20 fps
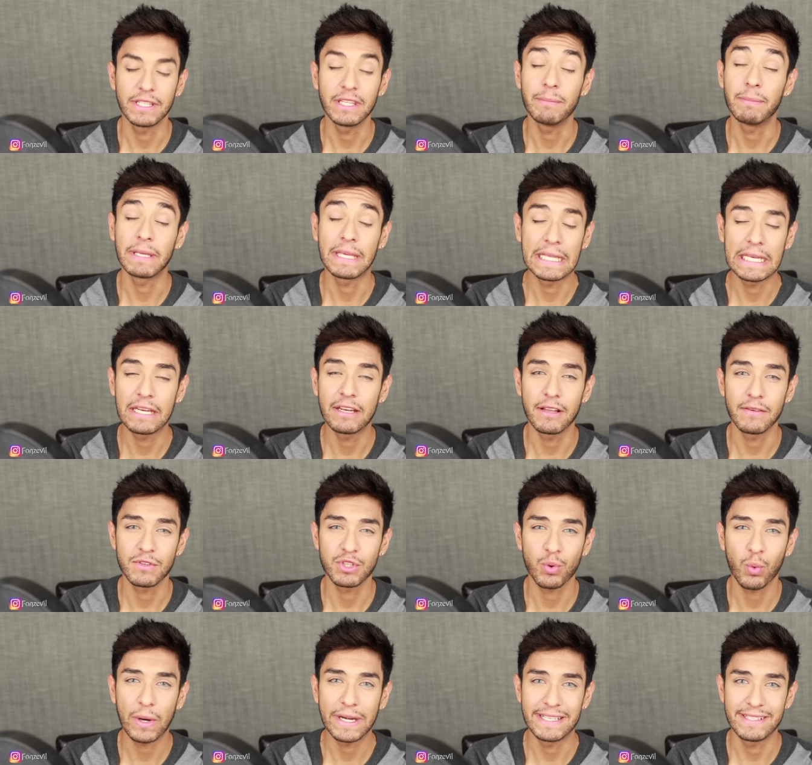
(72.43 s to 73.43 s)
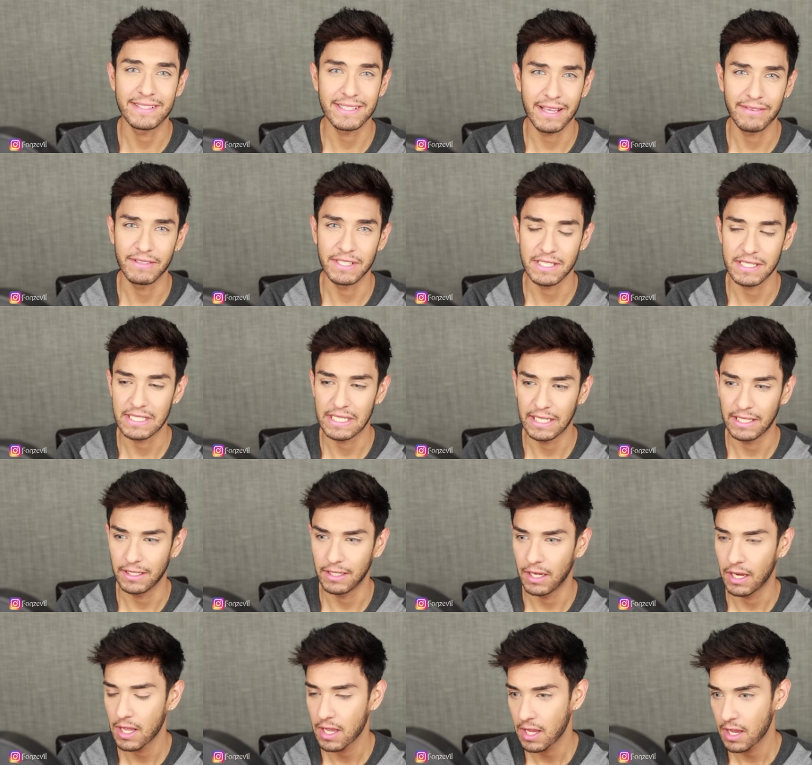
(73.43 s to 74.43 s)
in the beginning of 2017